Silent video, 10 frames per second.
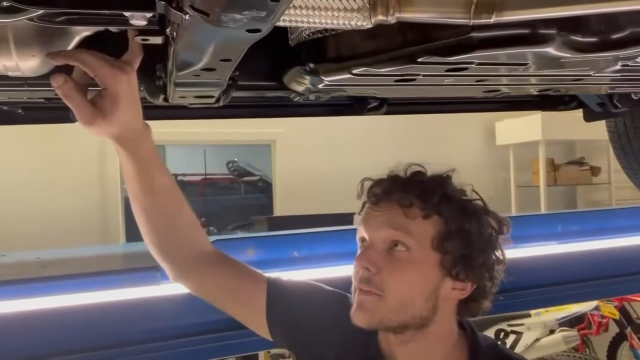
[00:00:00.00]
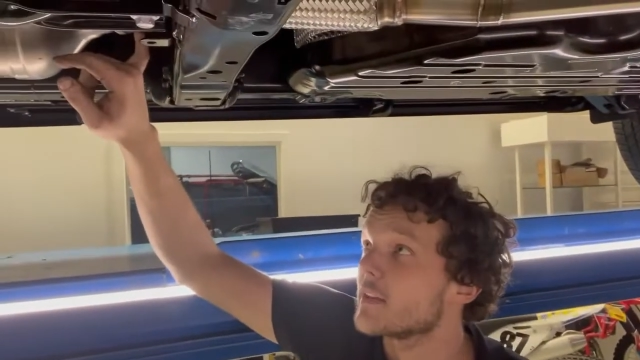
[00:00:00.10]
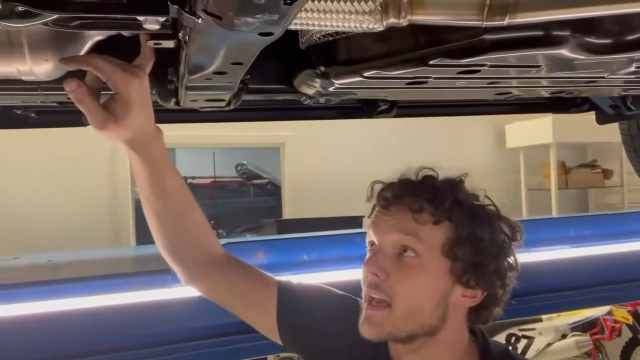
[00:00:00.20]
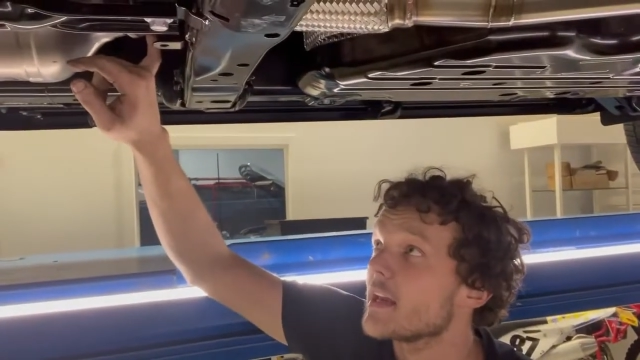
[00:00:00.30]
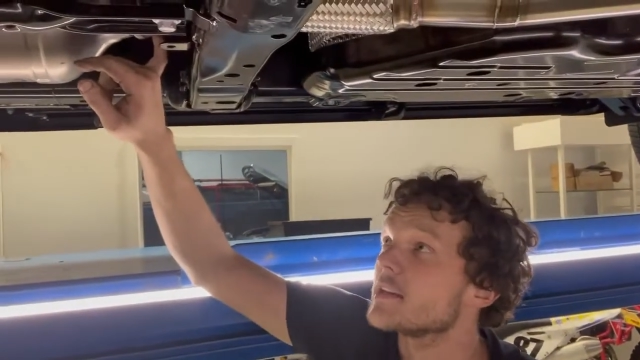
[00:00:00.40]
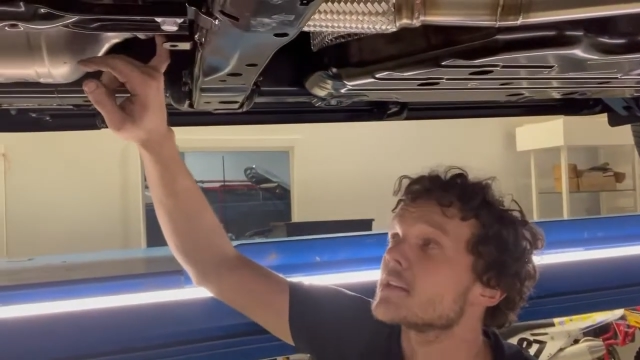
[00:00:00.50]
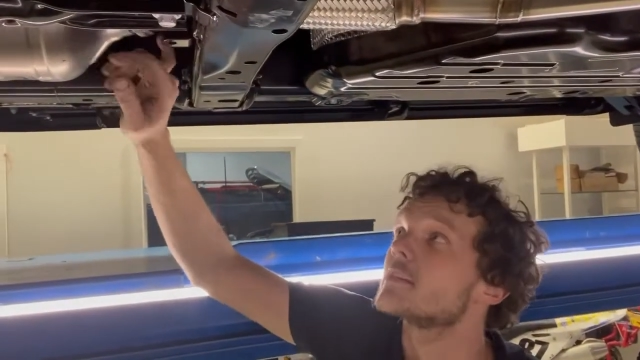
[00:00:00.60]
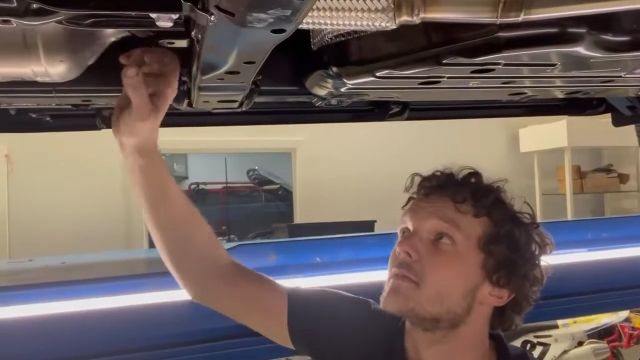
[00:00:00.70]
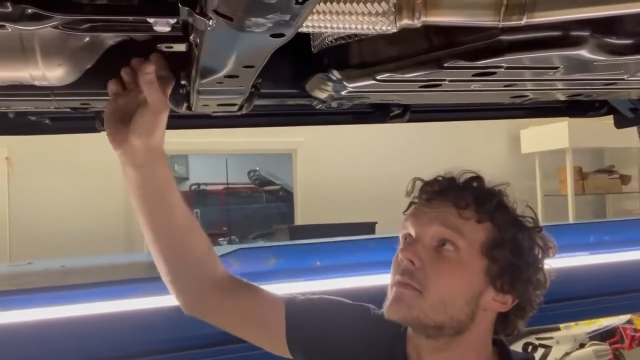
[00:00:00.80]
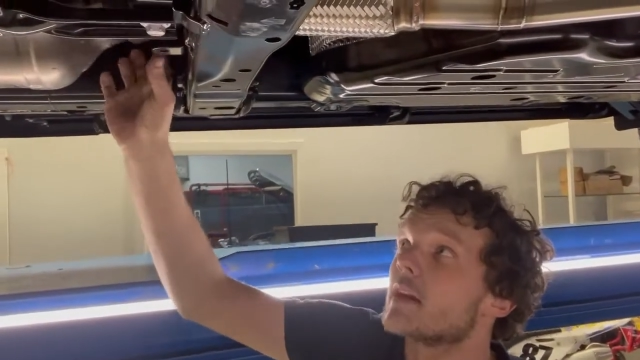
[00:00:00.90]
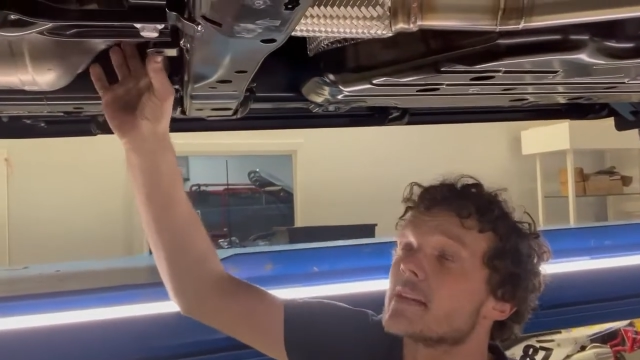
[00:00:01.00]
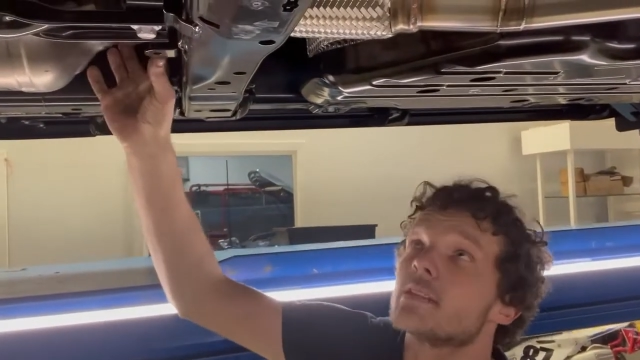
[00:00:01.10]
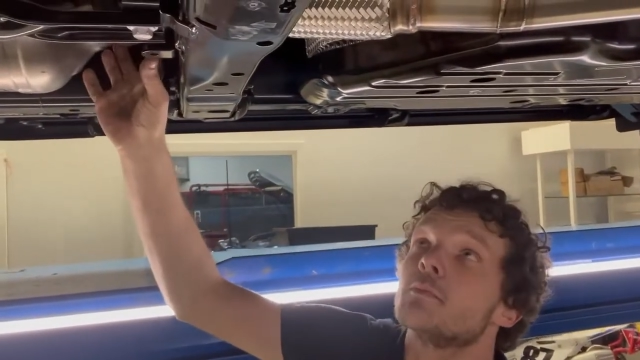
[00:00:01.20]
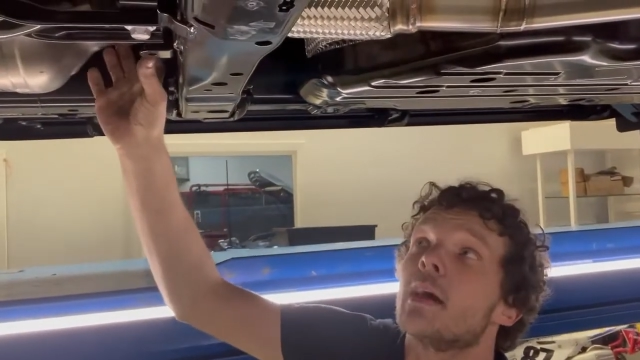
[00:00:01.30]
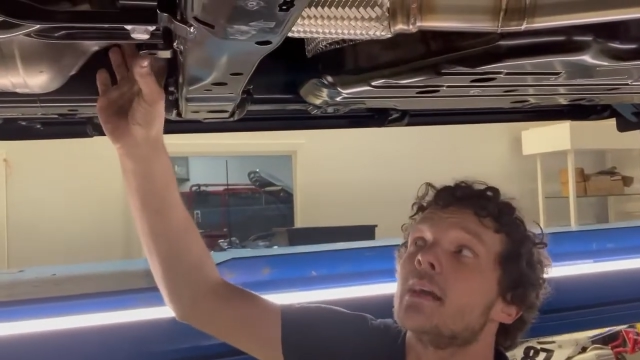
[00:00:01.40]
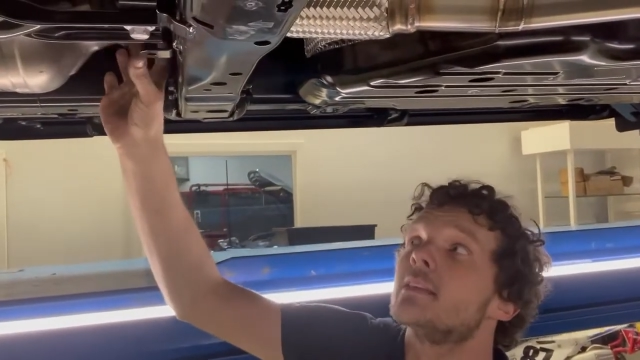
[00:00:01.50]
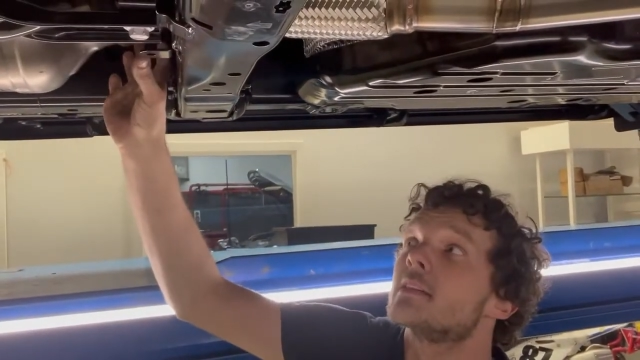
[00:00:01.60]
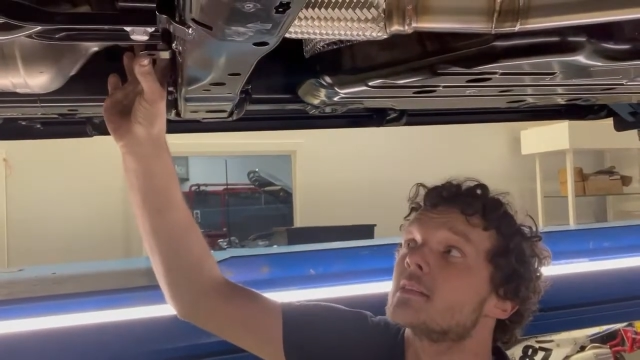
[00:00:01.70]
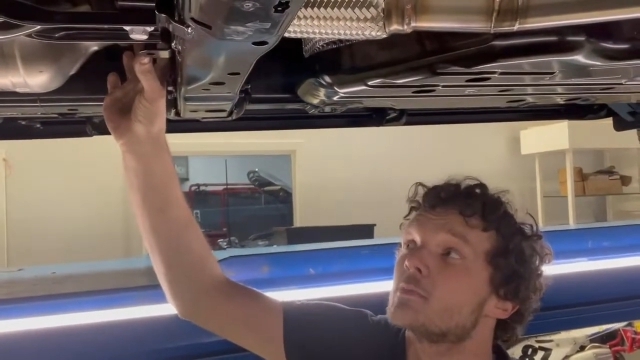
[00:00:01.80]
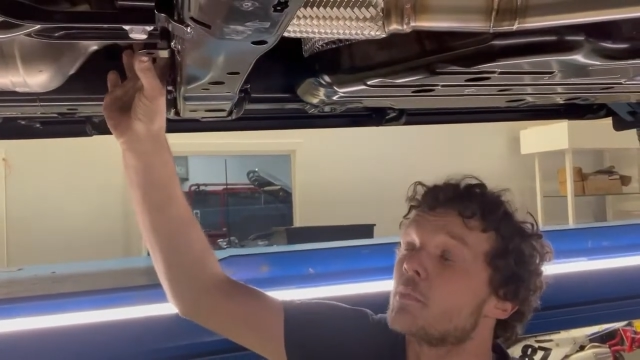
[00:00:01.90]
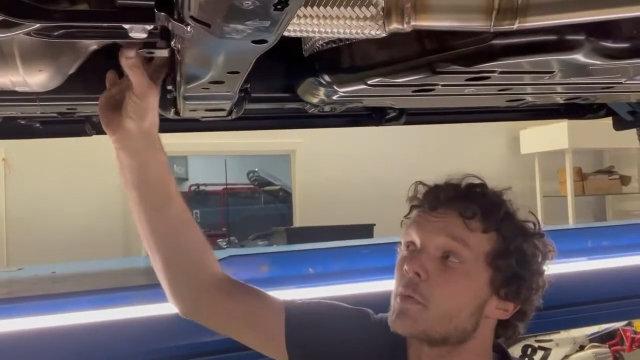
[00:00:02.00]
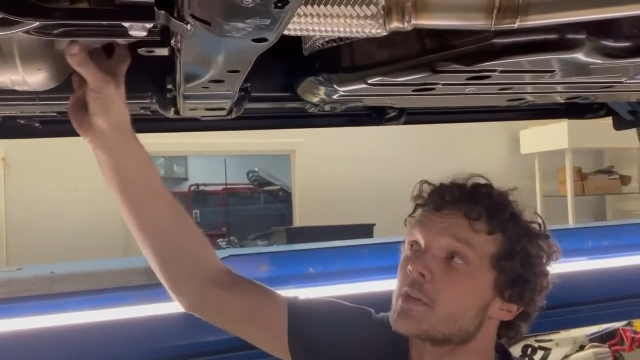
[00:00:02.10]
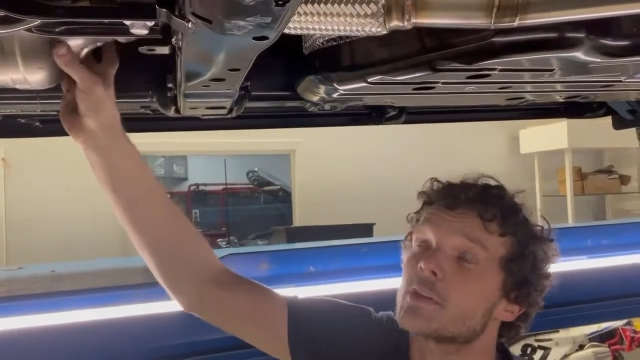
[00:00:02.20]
flange custom made that's bolted